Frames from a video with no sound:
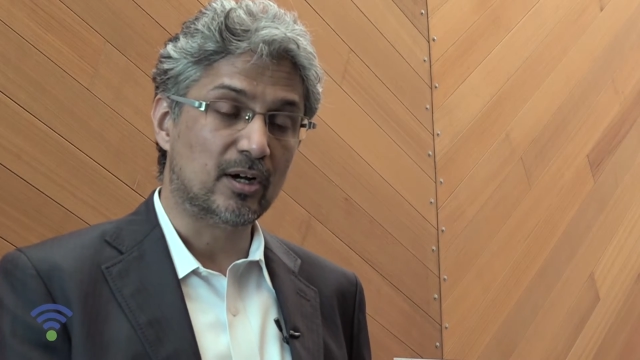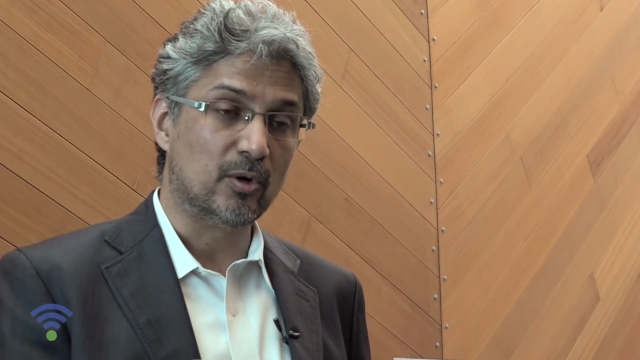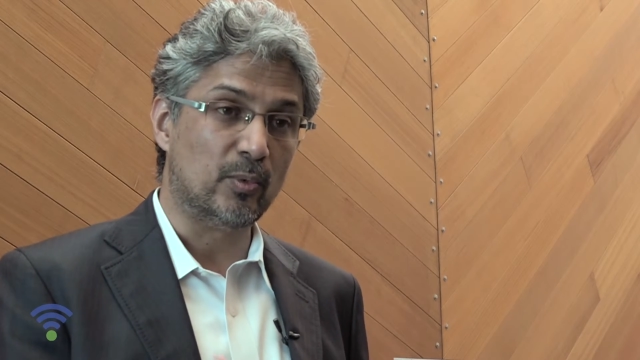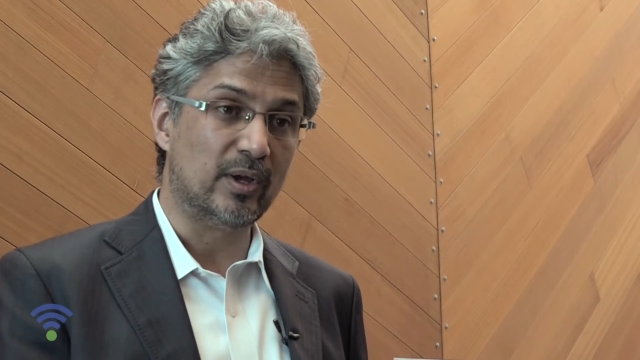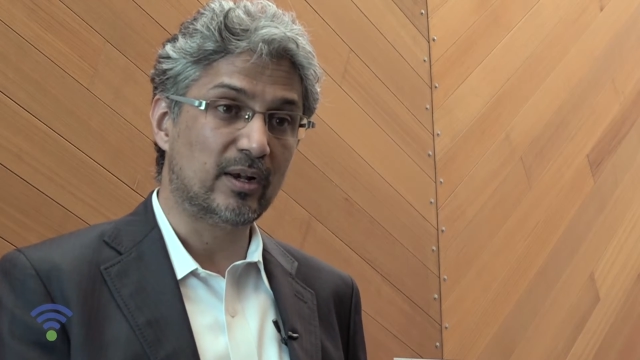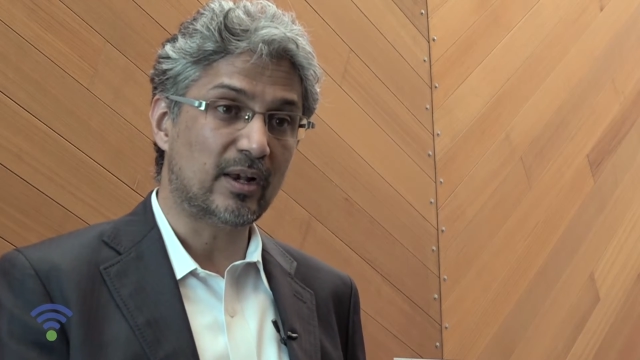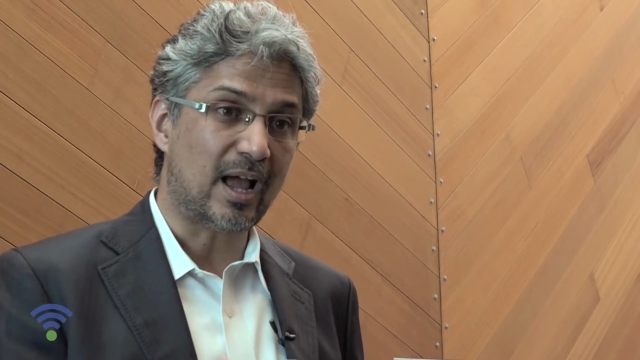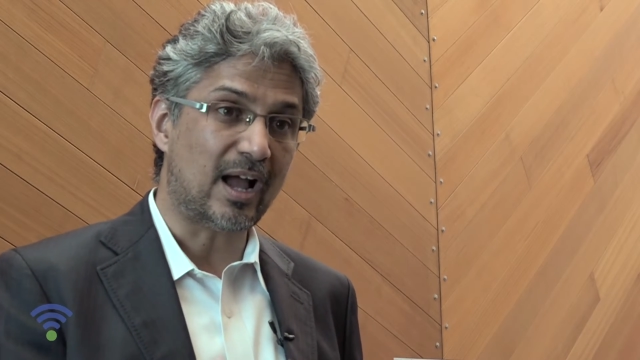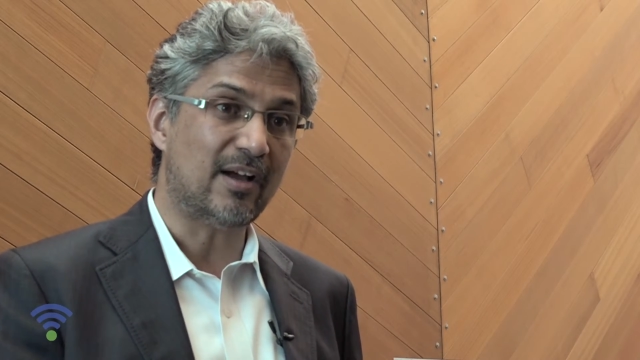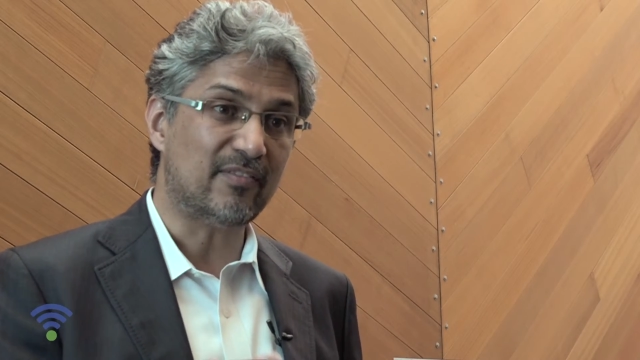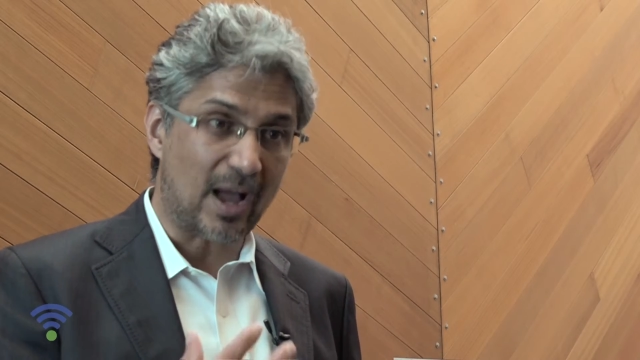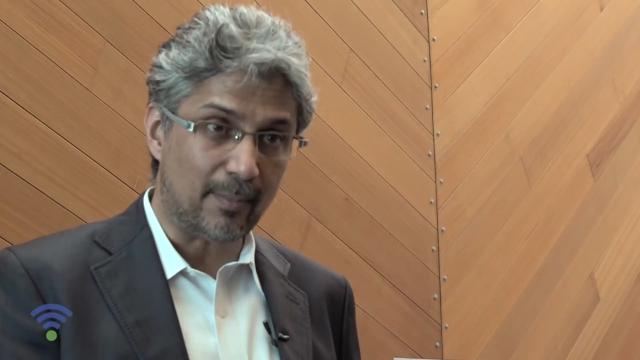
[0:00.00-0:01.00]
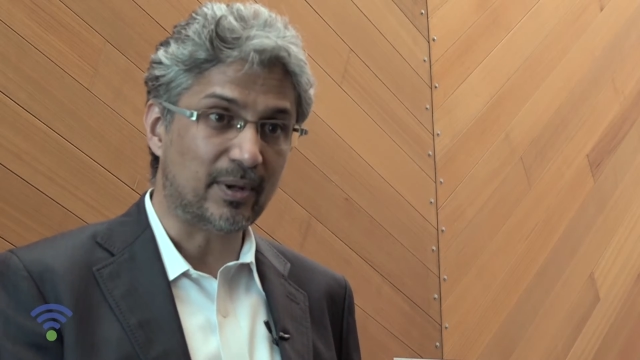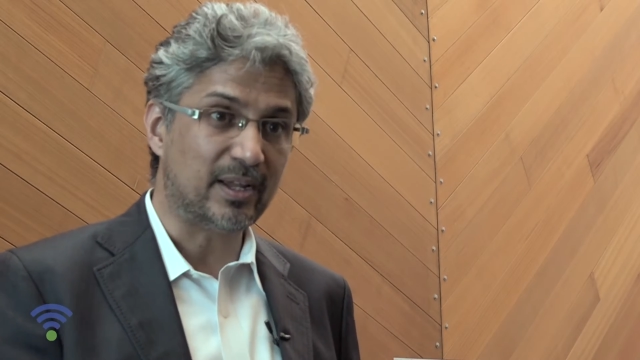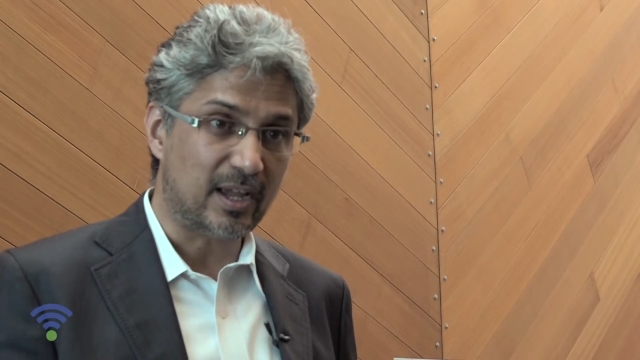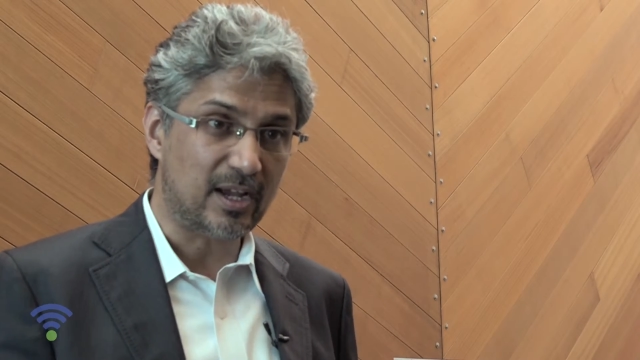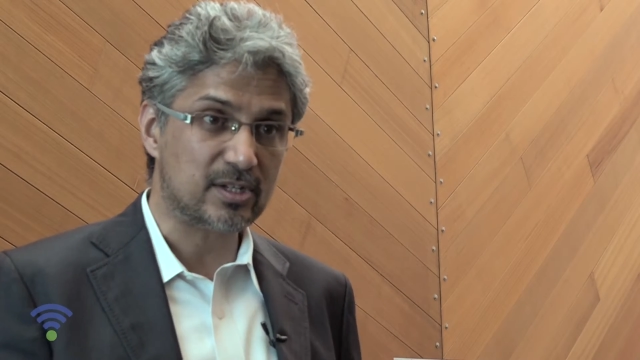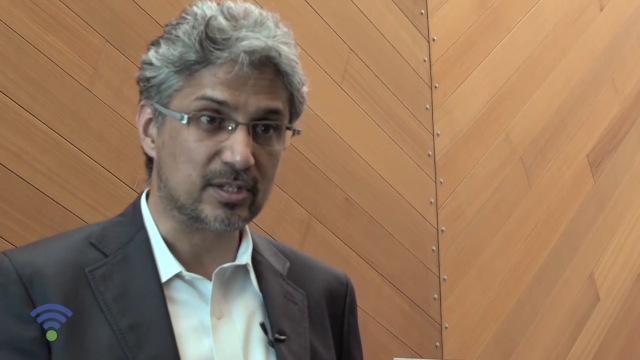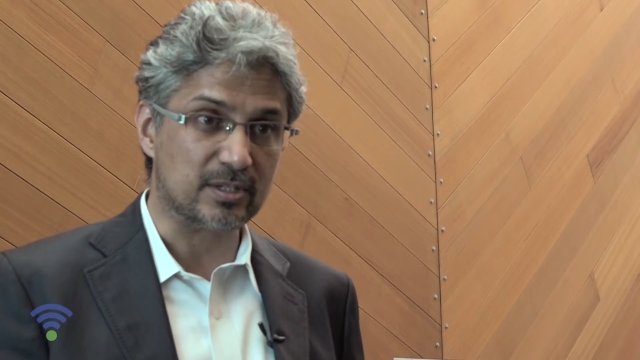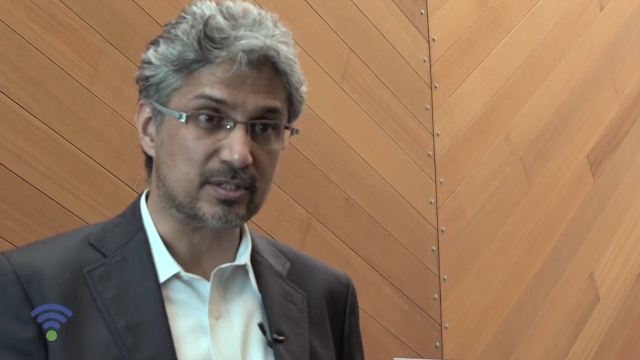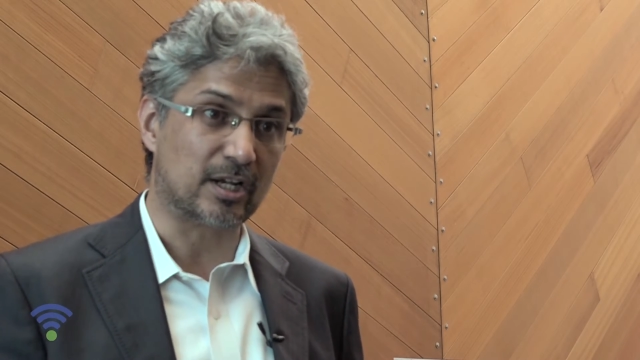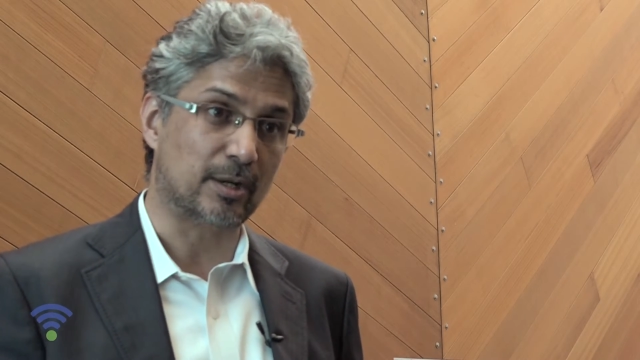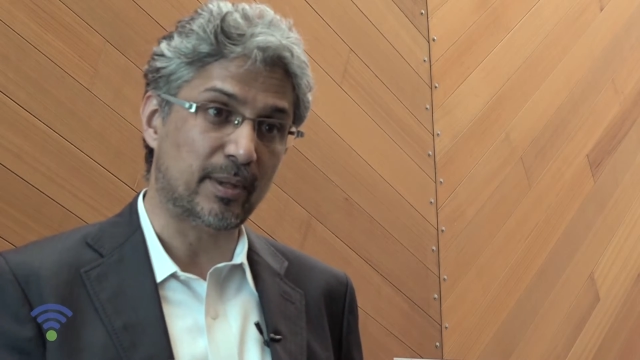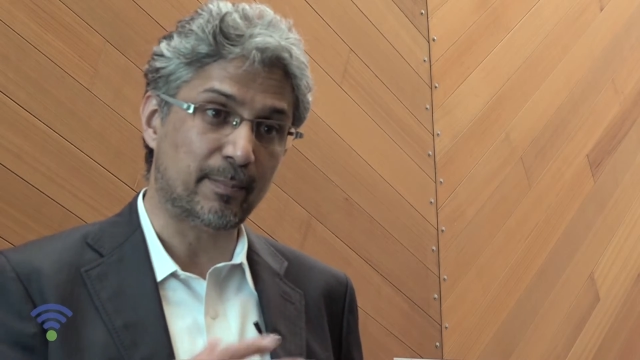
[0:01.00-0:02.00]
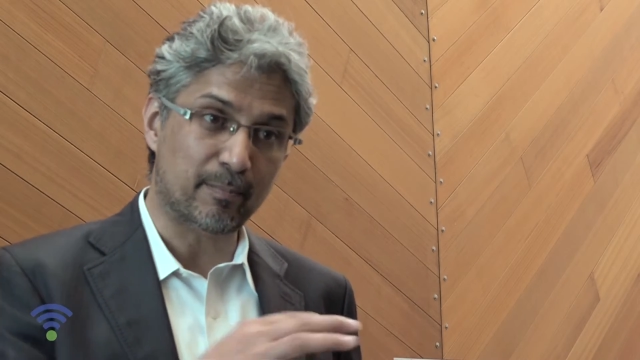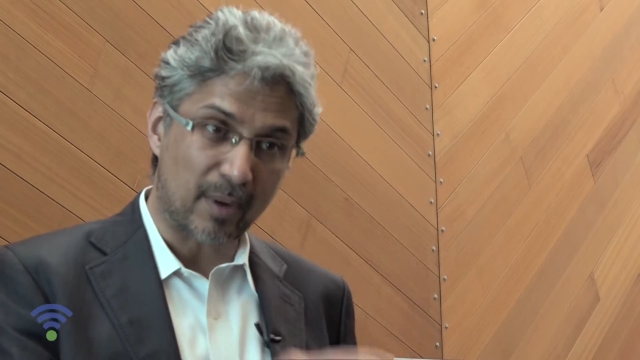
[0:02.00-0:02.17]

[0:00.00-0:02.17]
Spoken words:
will have applications that will be